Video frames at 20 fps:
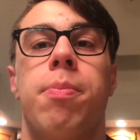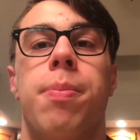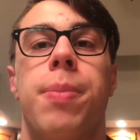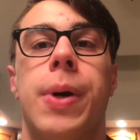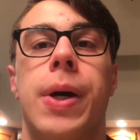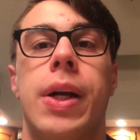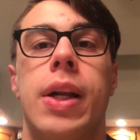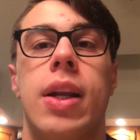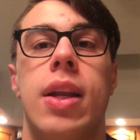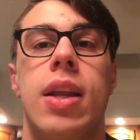
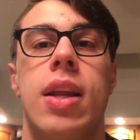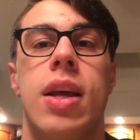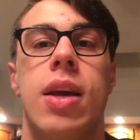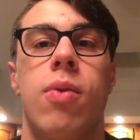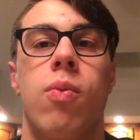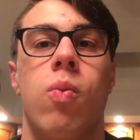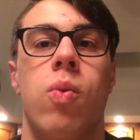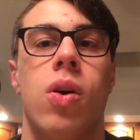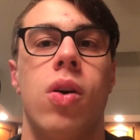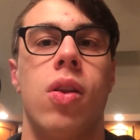But
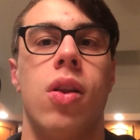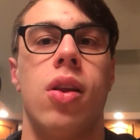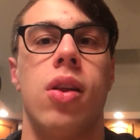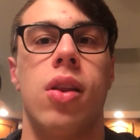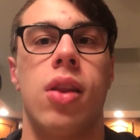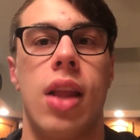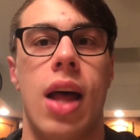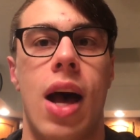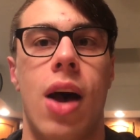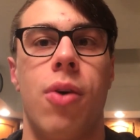it will
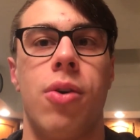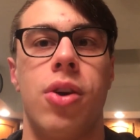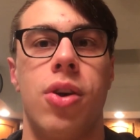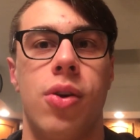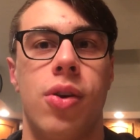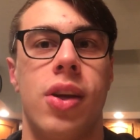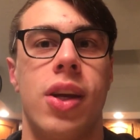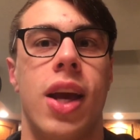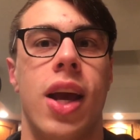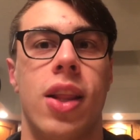allow
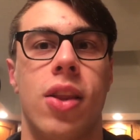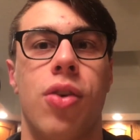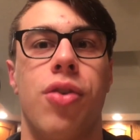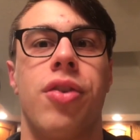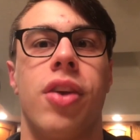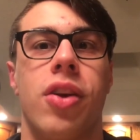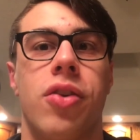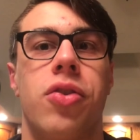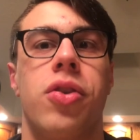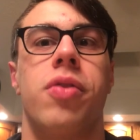you to get
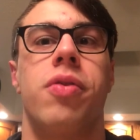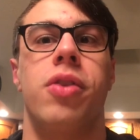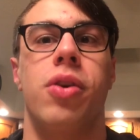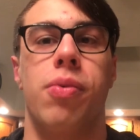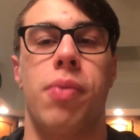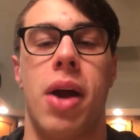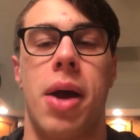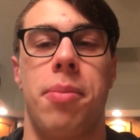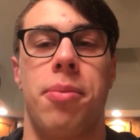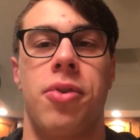those extra few
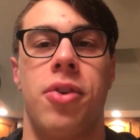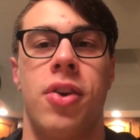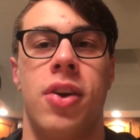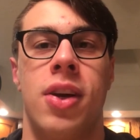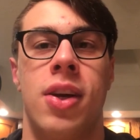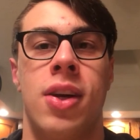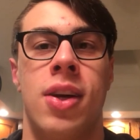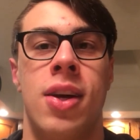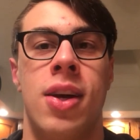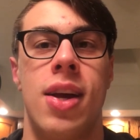reps.
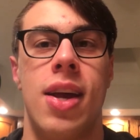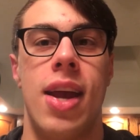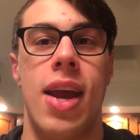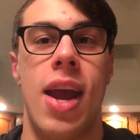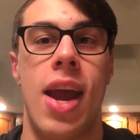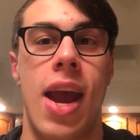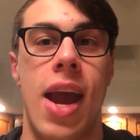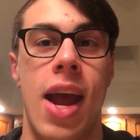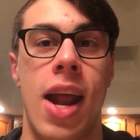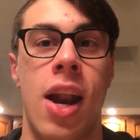
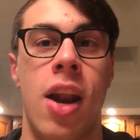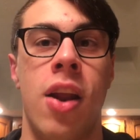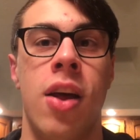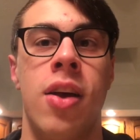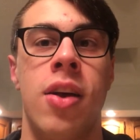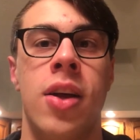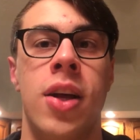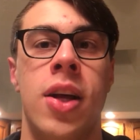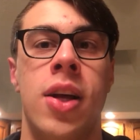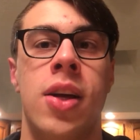And
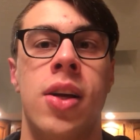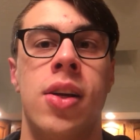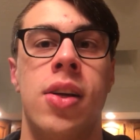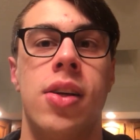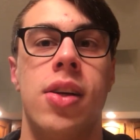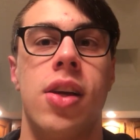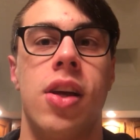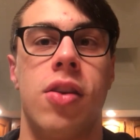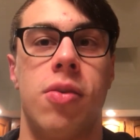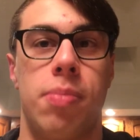
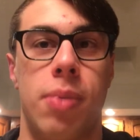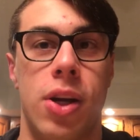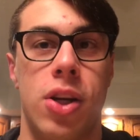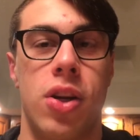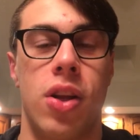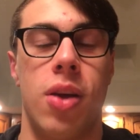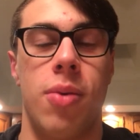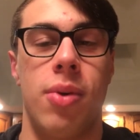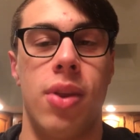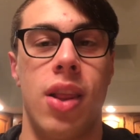
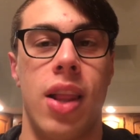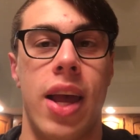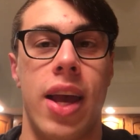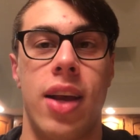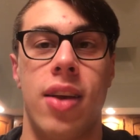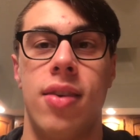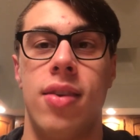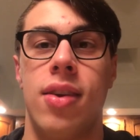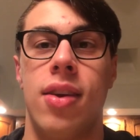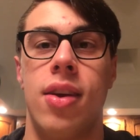especially with
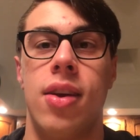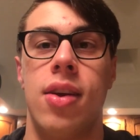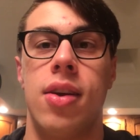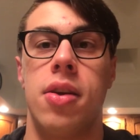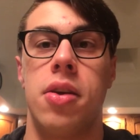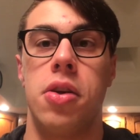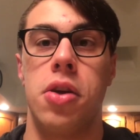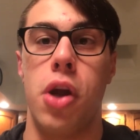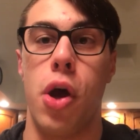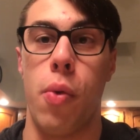legs,
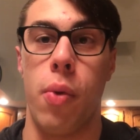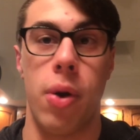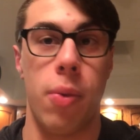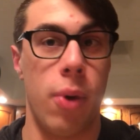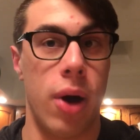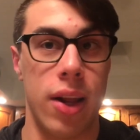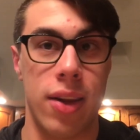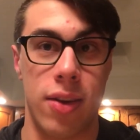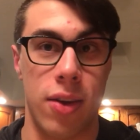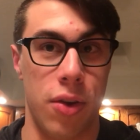no one
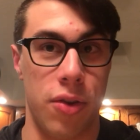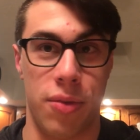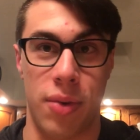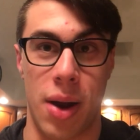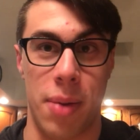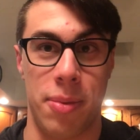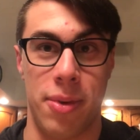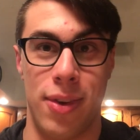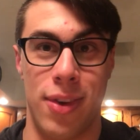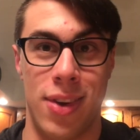wants those
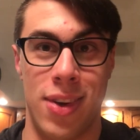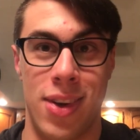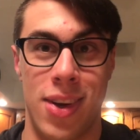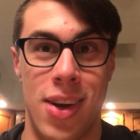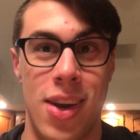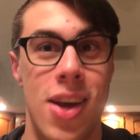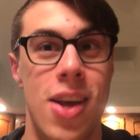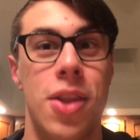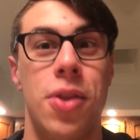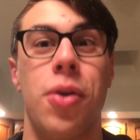reps.
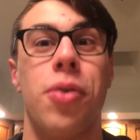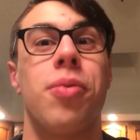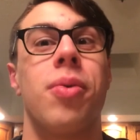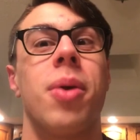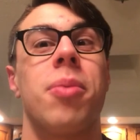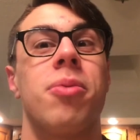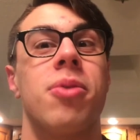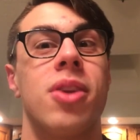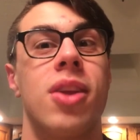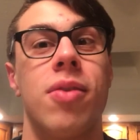Those
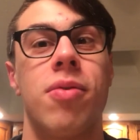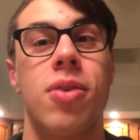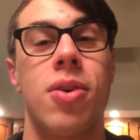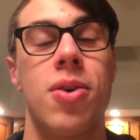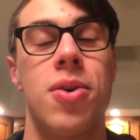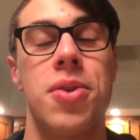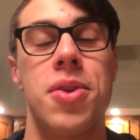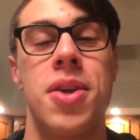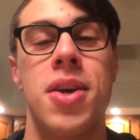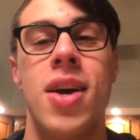reps are
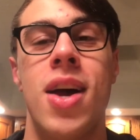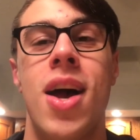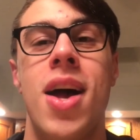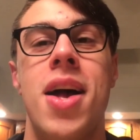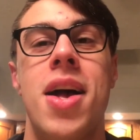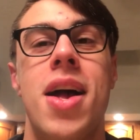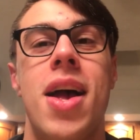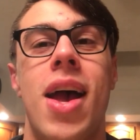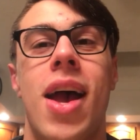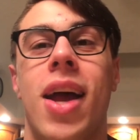difficult,
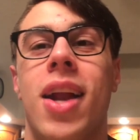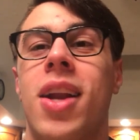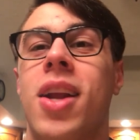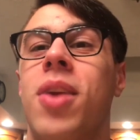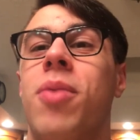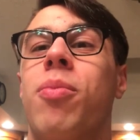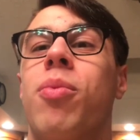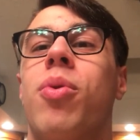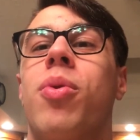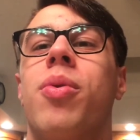and
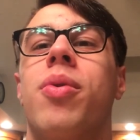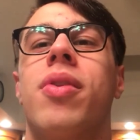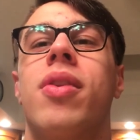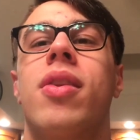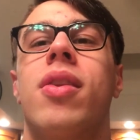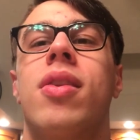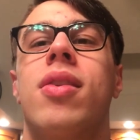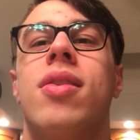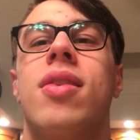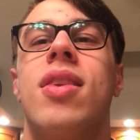it
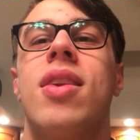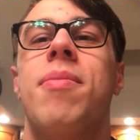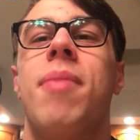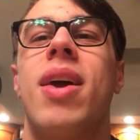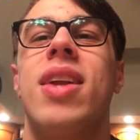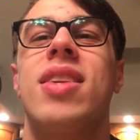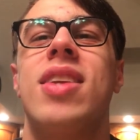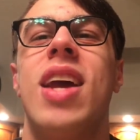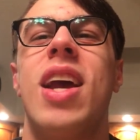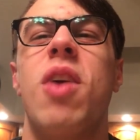
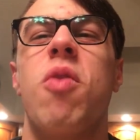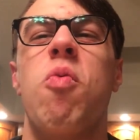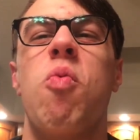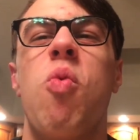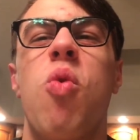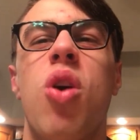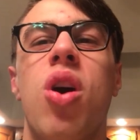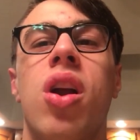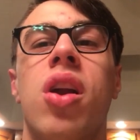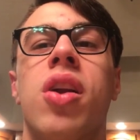might take
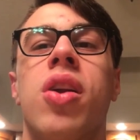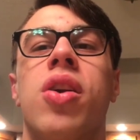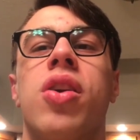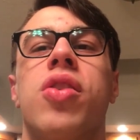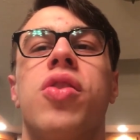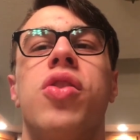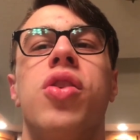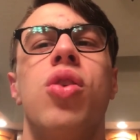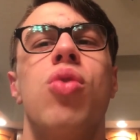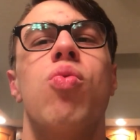1 or
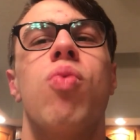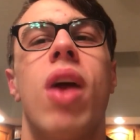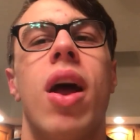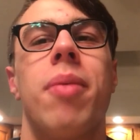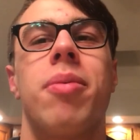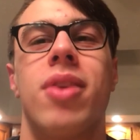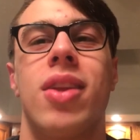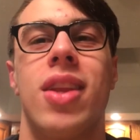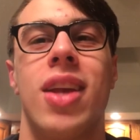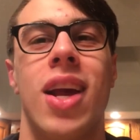2
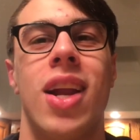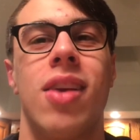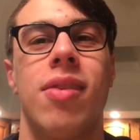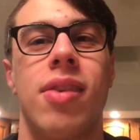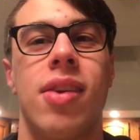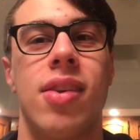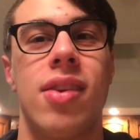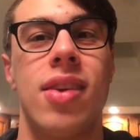reps at the end of a